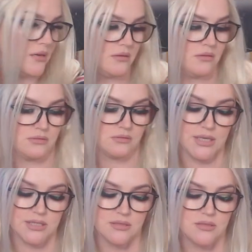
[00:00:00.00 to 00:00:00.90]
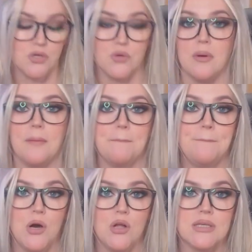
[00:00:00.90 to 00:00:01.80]
Right, so
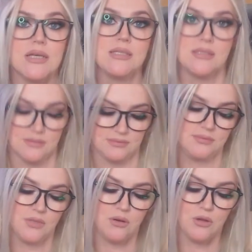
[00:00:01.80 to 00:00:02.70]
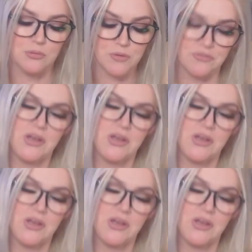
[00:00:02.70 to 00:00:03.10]
baldies, all my fellow